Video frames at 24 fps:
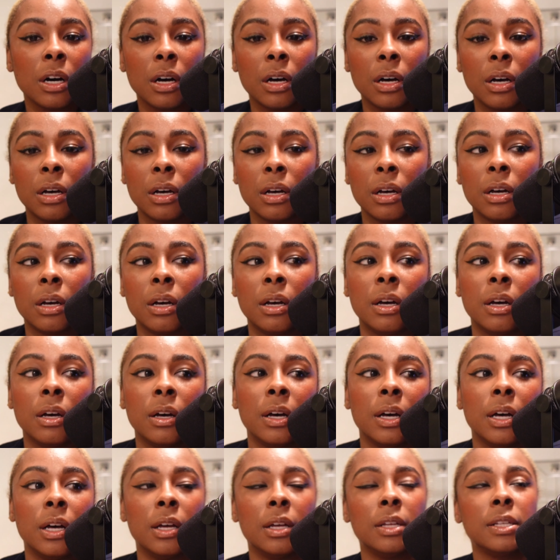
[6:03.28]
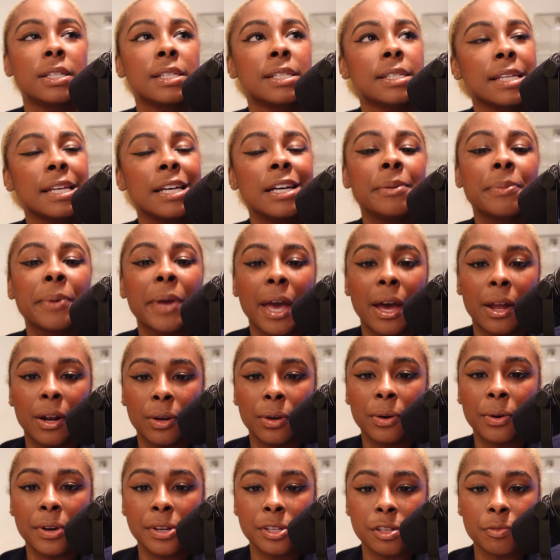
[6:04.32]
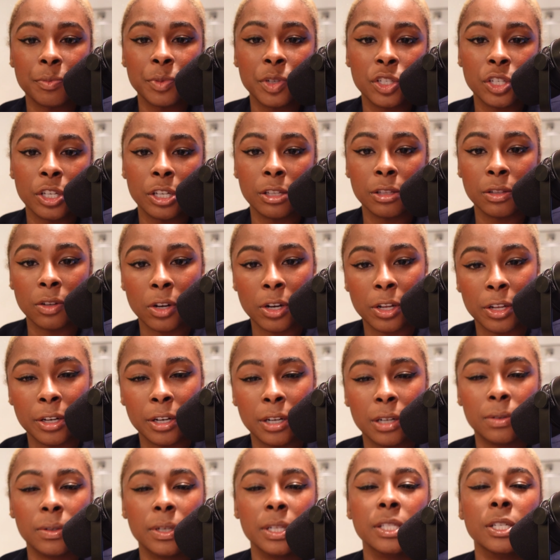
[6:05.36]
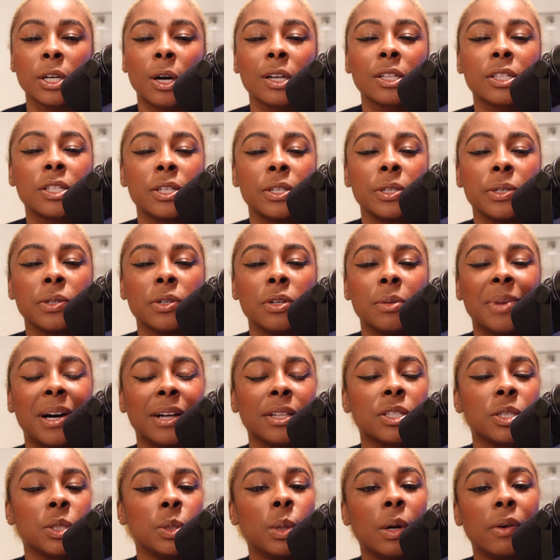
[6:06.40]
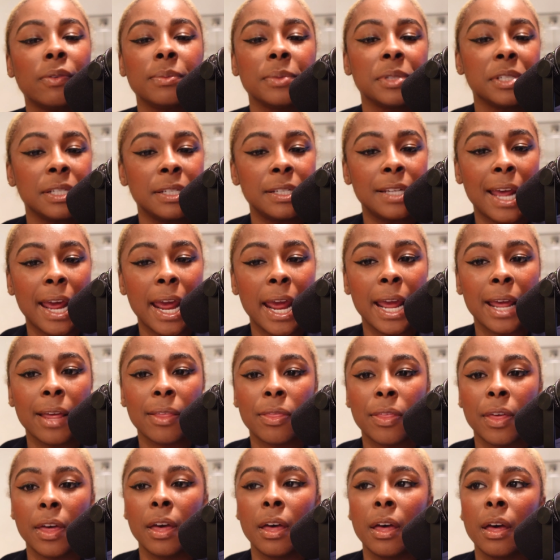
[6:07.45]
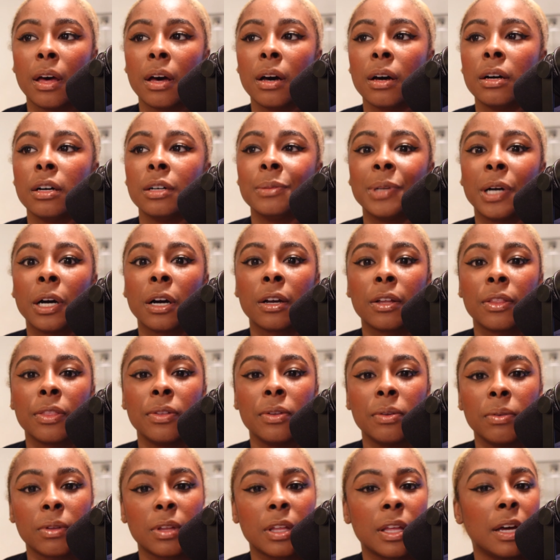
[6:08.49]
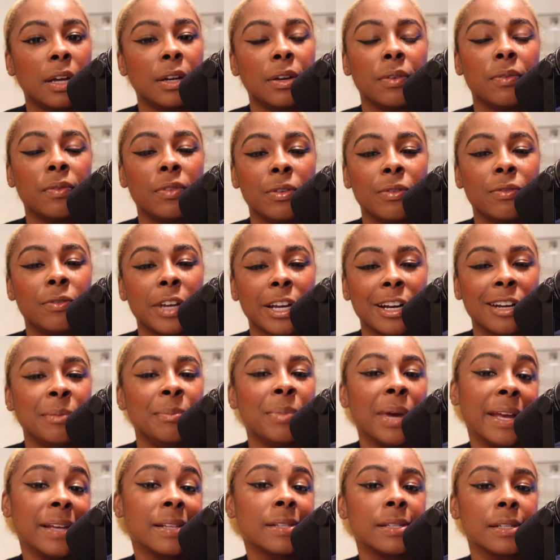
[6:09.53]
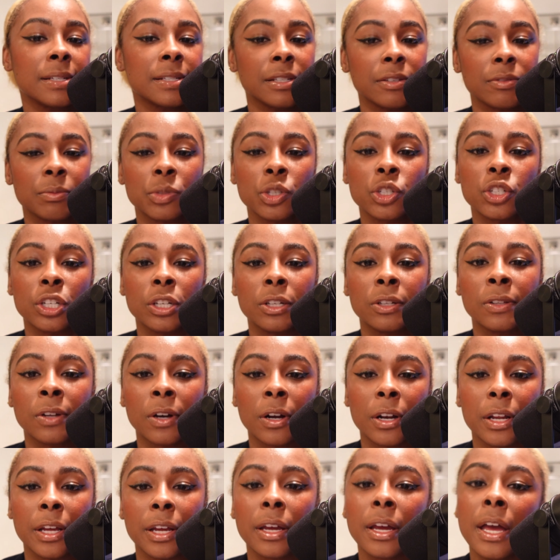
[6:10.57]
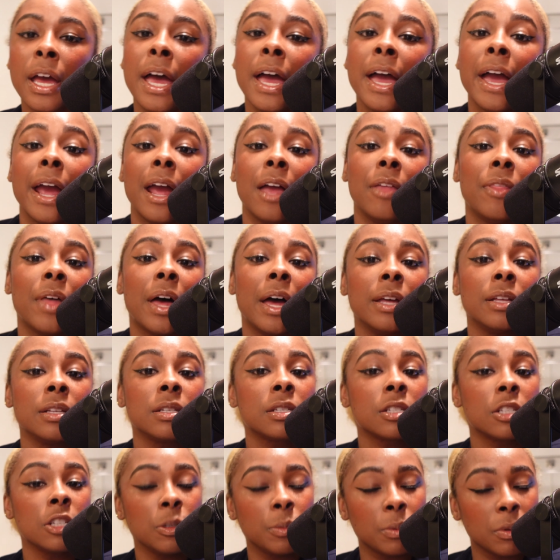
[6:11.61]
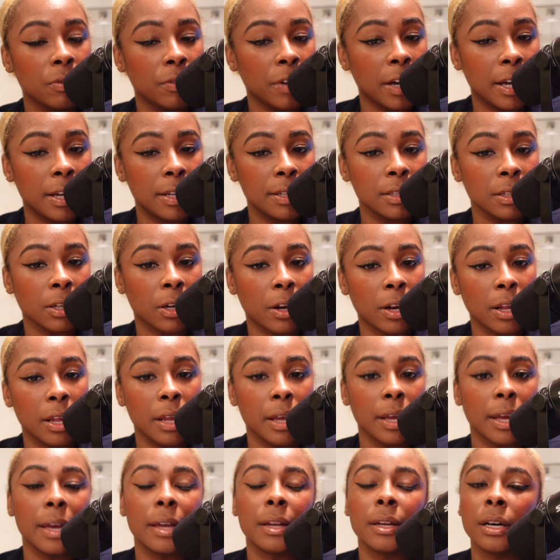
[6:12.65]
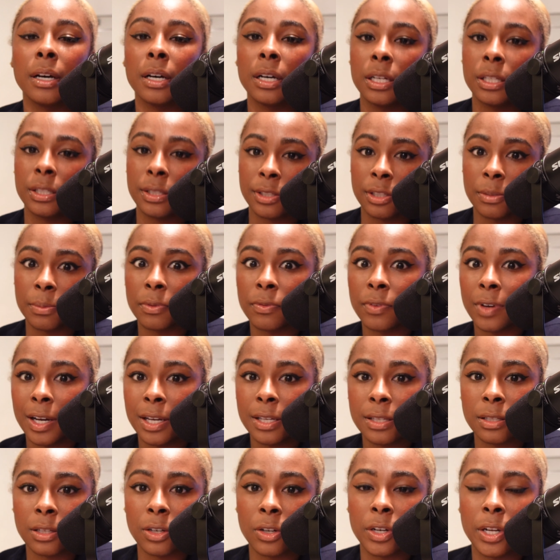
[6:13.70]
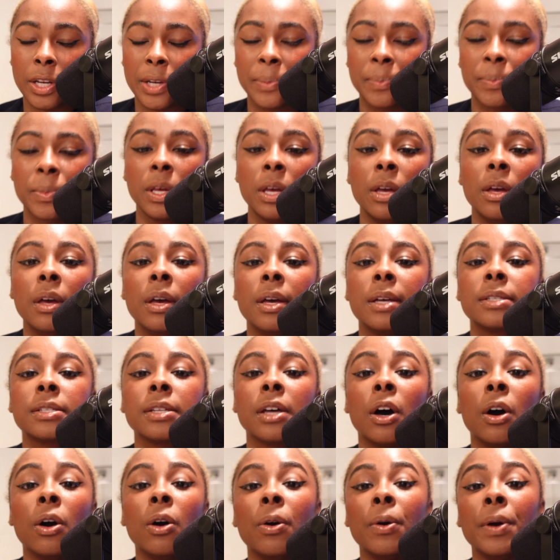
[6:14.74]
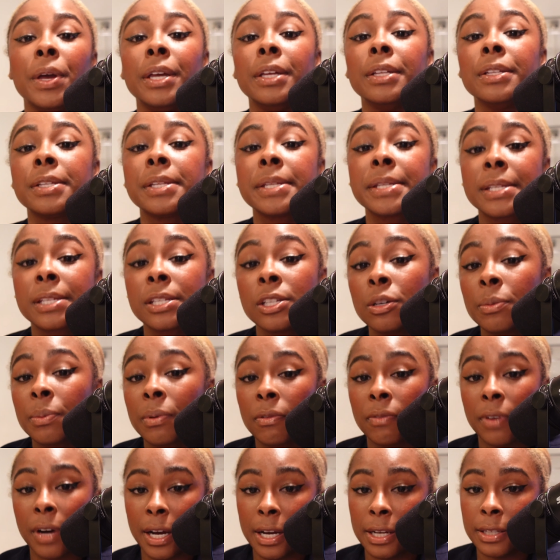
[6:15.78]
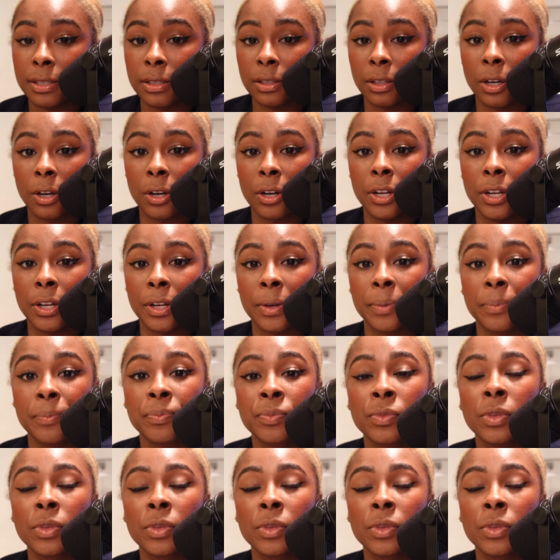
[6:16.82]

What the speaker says: subcategories of machine learning, and I want to talk to you about two of them today that are the kind of the very basics of machine learning, and that is supervised learning and unsupervised learning. So in supervised learning,